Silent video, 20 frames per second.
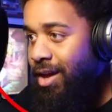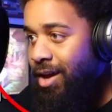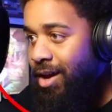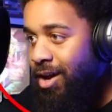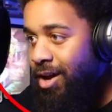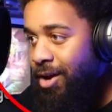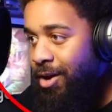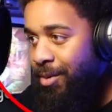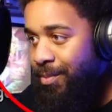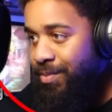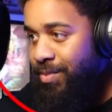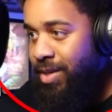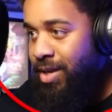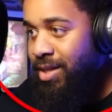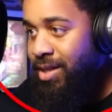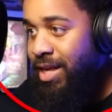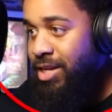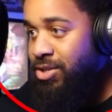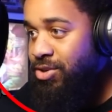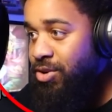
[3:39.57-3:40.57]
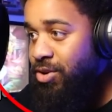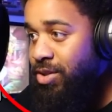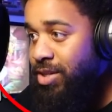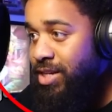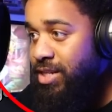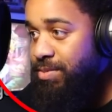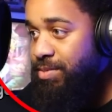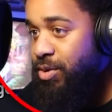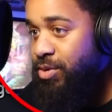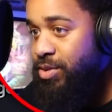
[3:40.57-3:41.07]
The electrical
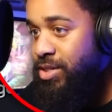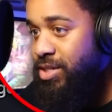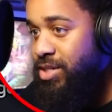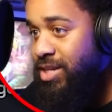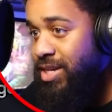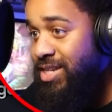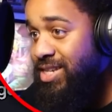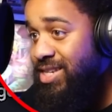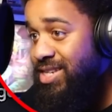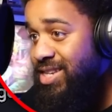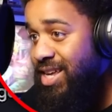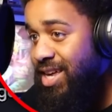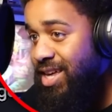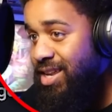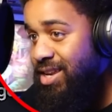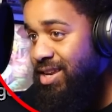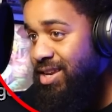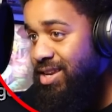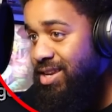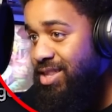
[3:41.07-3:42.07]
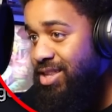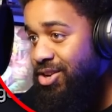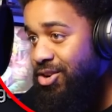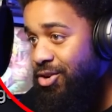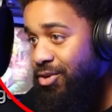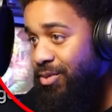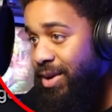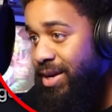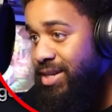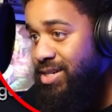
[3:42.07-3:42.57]
explosions extend the
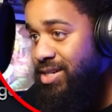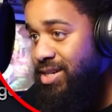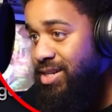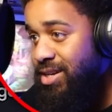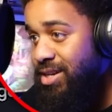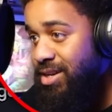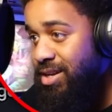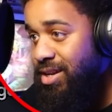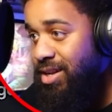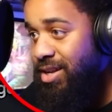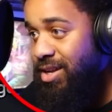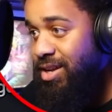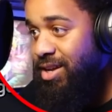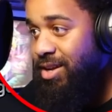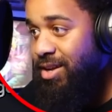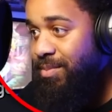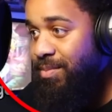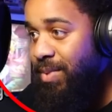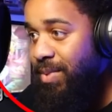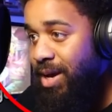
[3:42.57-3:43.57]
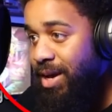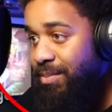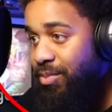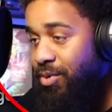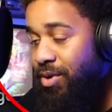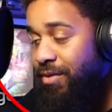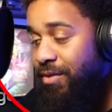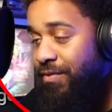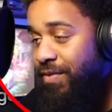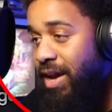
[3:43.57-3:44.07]
duration by
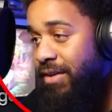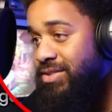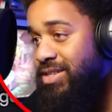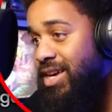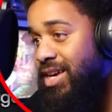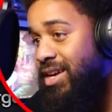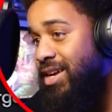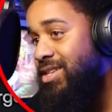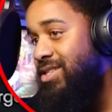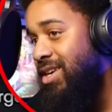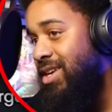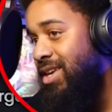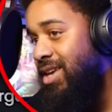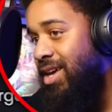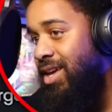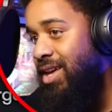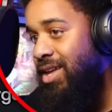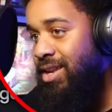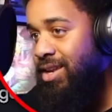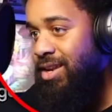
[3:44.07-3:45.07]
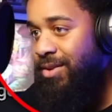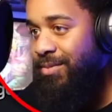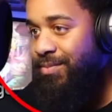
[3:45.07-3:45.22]
0.5 seconds. Again,